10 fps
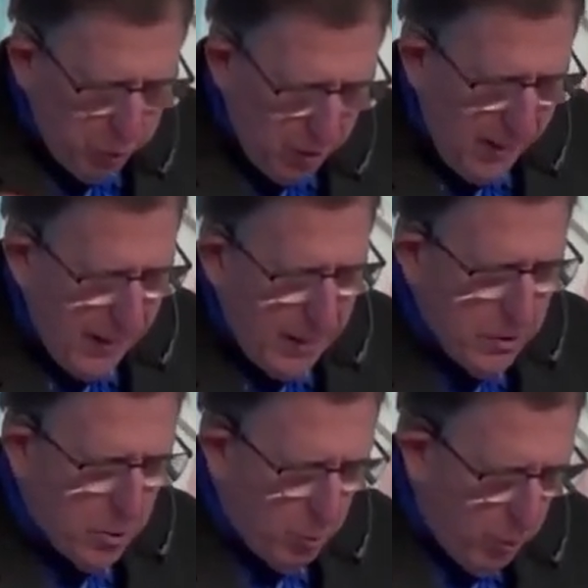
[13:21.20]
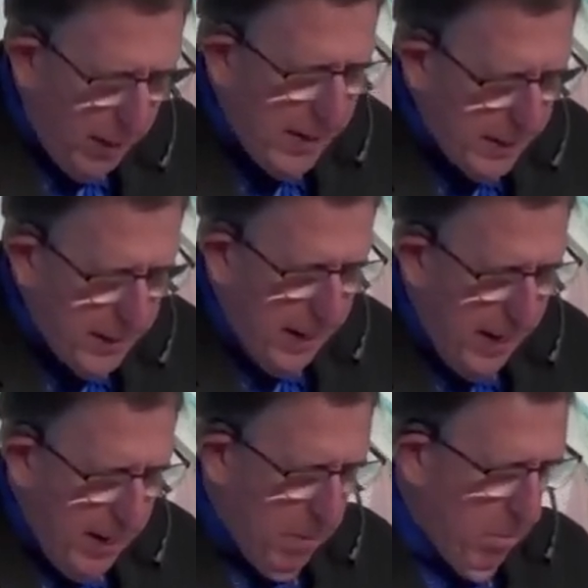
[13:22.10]
playing the right
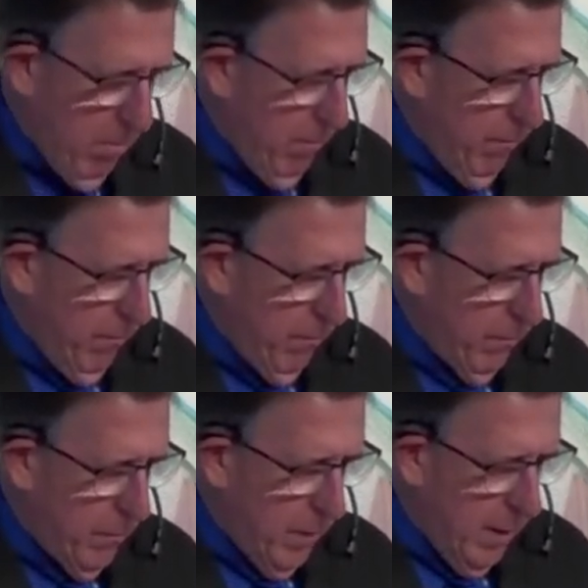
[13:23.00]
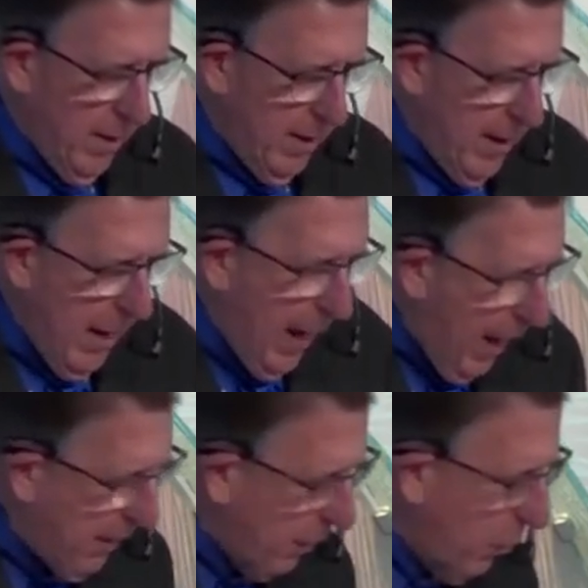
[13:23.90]
game?
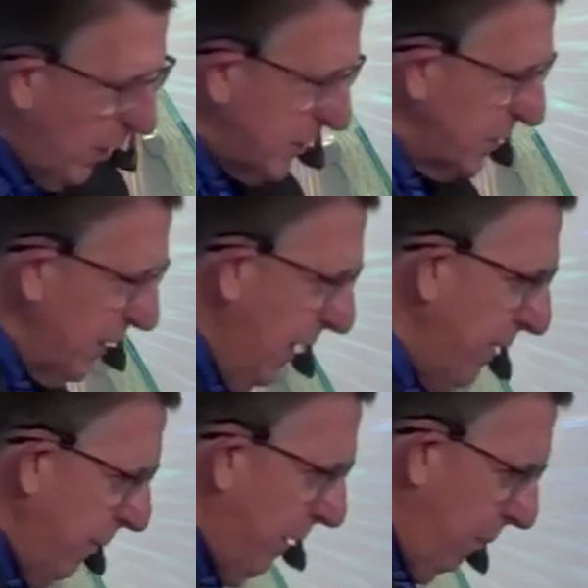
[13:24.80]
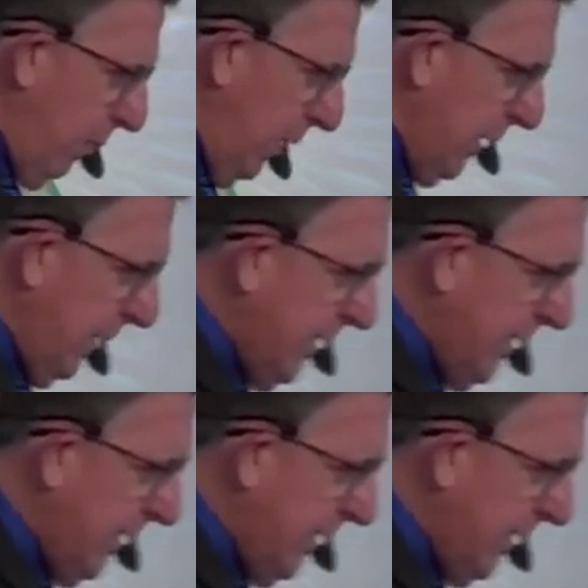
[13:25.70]
And the question that, that really